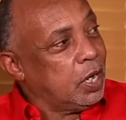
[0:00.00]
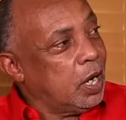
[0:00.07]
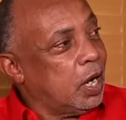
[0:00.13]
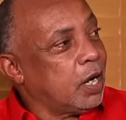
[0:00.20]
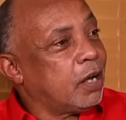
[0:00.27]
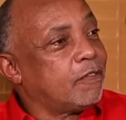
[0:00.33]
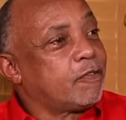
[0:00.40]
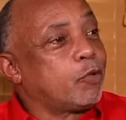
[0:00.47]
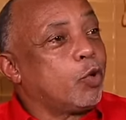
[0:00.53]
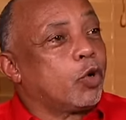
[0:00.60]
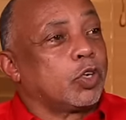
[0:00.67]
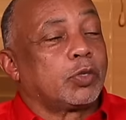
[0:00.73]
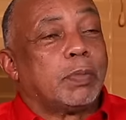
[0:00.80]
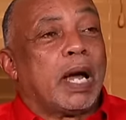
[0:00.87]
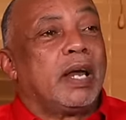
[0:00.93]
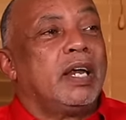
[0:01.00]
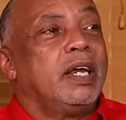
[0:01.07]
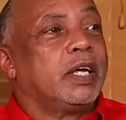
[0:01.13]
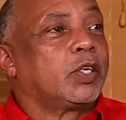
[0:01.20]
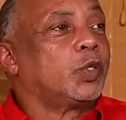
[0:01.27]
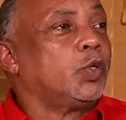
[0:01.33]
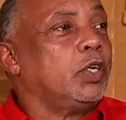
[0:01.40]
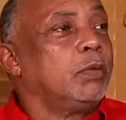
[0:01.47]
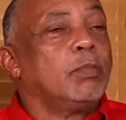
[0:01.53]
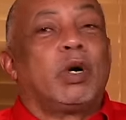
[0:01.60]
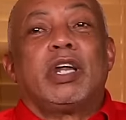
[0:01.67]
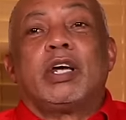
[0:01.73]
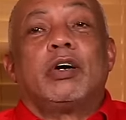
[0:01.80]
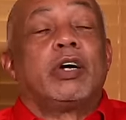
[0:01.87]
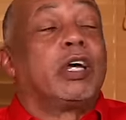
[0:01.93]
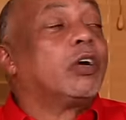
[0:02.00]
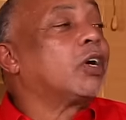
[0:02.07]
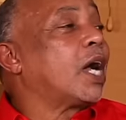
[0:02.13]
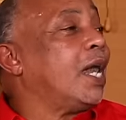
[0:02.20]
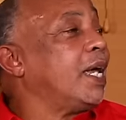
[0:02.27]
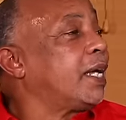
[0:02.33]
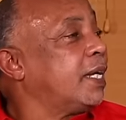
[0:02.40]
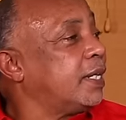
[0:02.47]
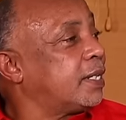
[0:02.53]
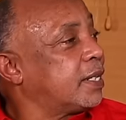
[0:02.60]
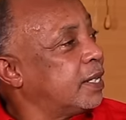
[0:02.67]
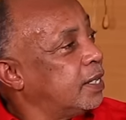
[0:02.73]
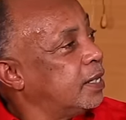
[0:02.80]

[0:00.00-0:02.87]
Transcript: And of course, by the next week, Bunny got to go collect it.